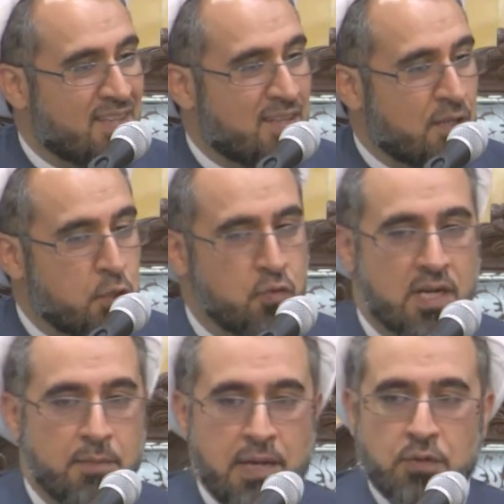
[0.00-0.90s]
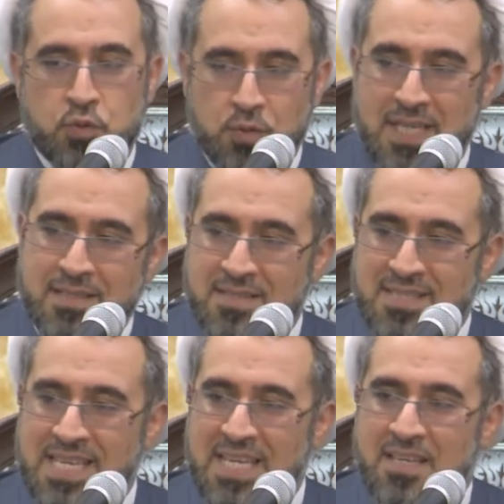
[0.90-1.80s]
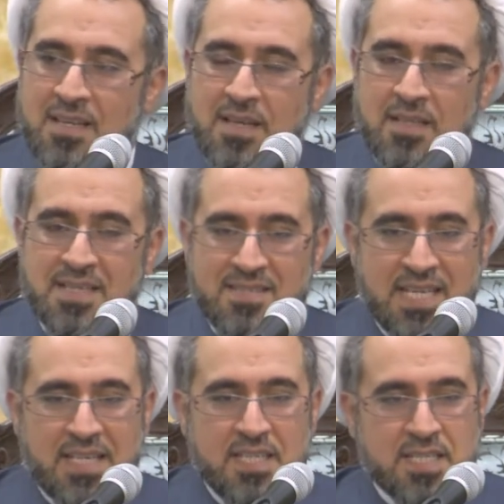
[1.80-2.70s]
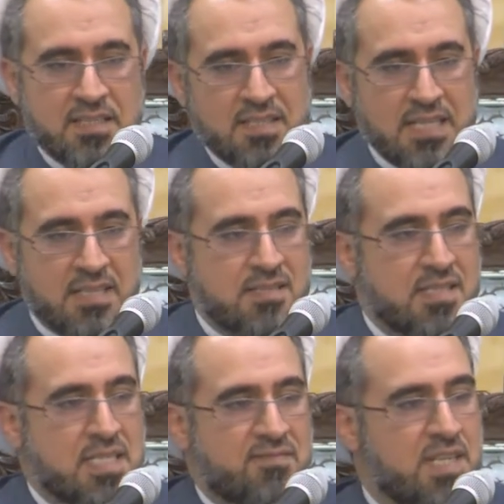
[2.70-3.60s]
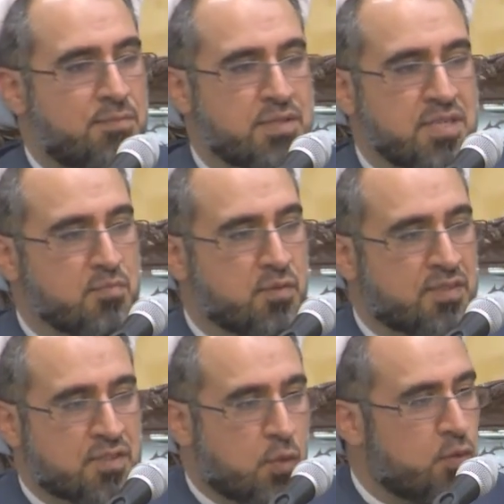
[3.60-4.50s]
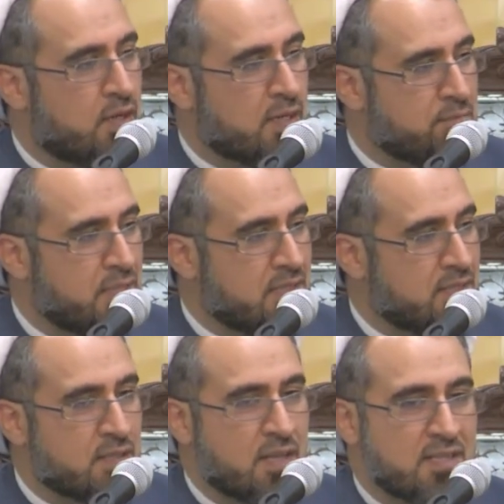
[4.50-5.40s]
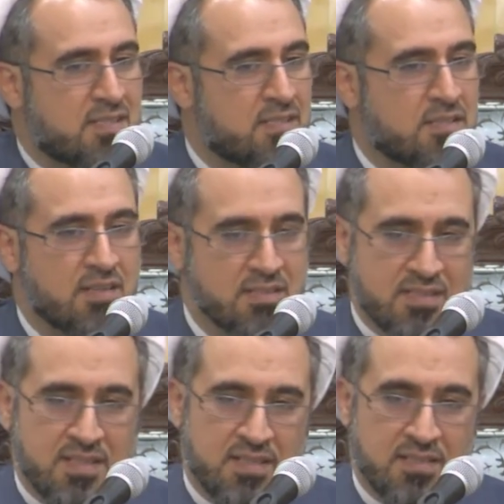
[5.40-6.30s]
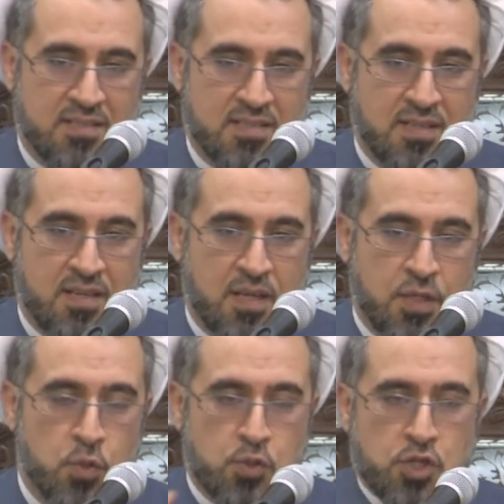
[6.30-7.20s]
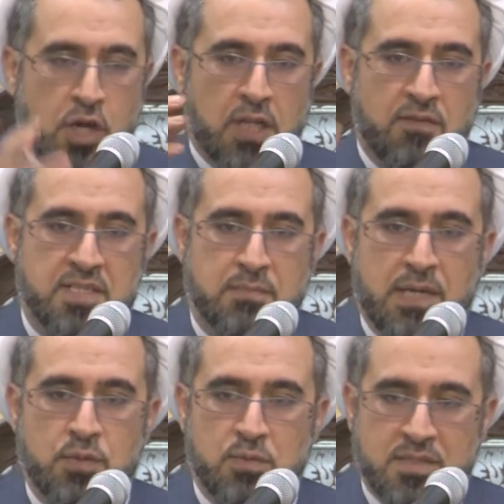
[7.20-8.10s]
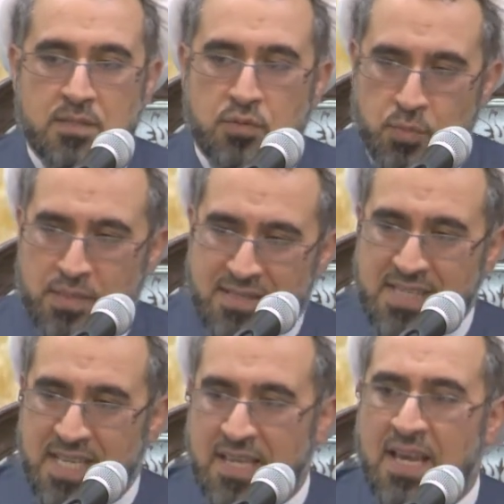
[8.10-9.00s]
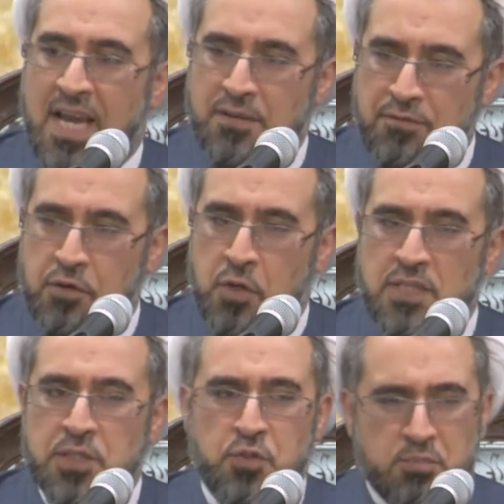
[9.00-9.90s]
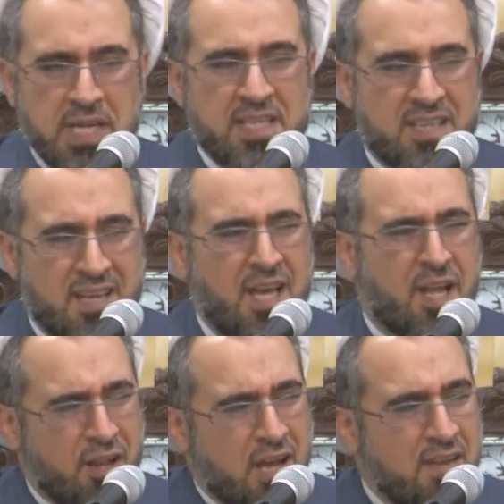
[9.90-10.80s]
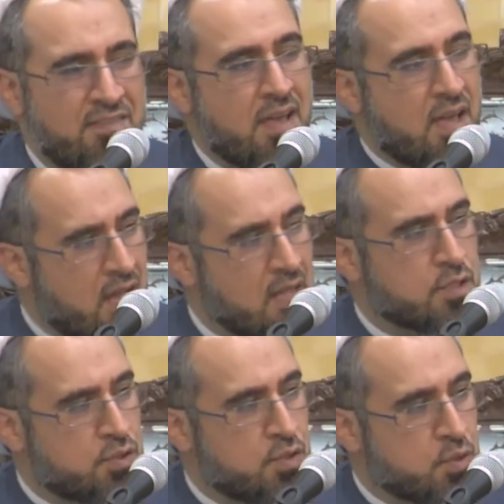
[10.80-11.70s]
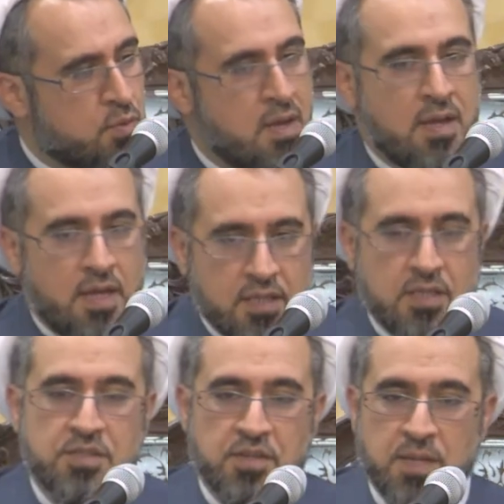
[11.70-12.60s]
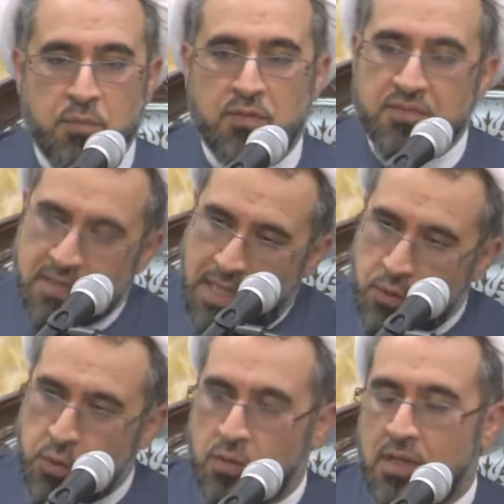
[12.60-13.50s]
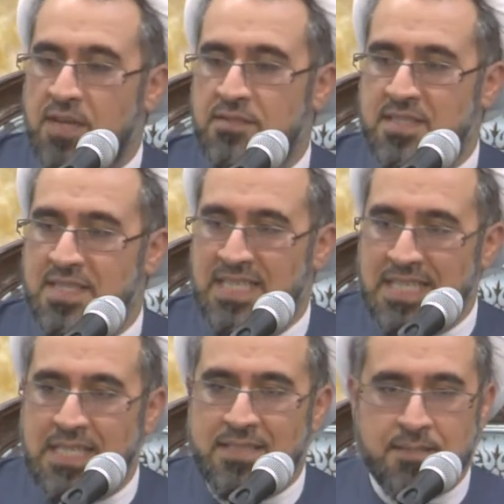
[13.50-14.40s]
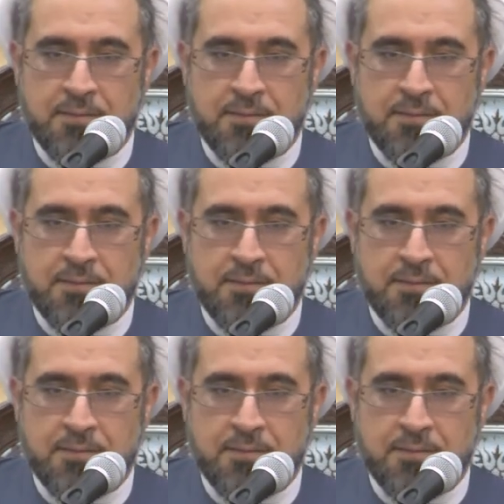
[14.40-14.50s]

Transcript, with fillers: You are about to get sick, the sickness, the disease will be removed, so you are in peace. This is a sustenance. Your child was about to, to be sick and for a week to make the life hell to you. It is removed, now your life is in ease.